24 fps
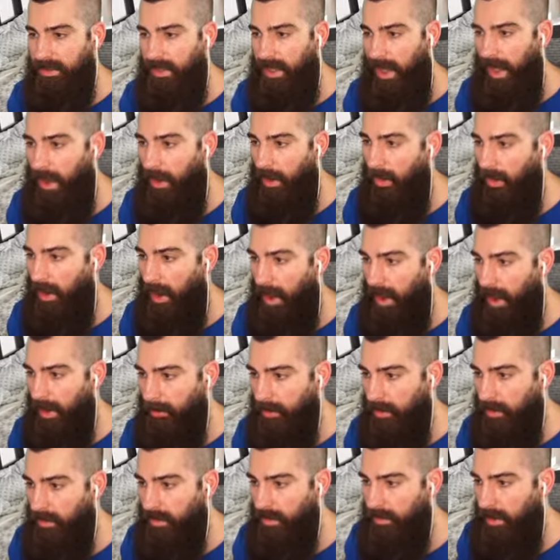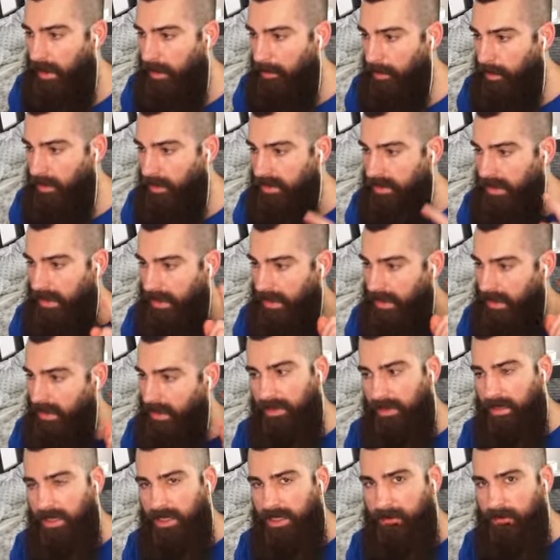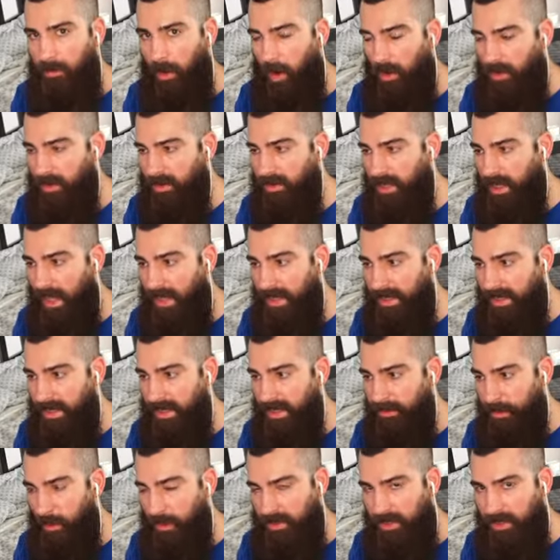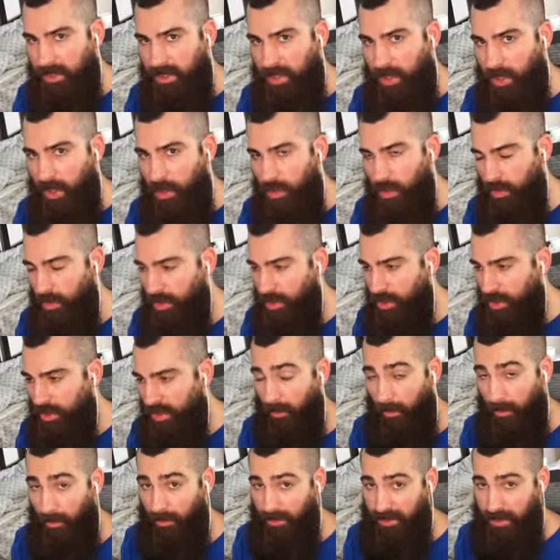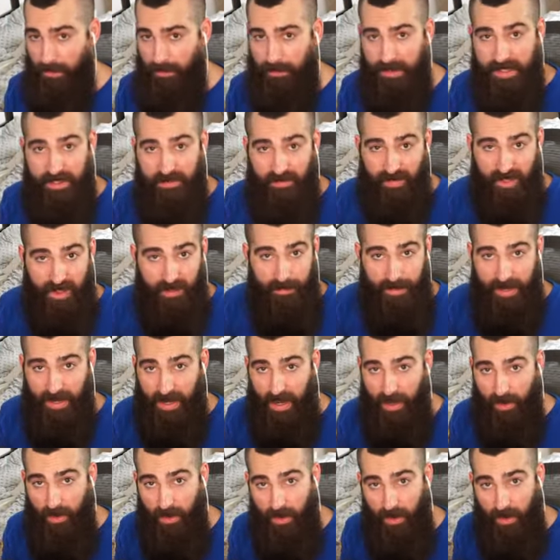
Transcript: now I'm going to be unboxing this box, and this box is huge. Also, please forgive me on how I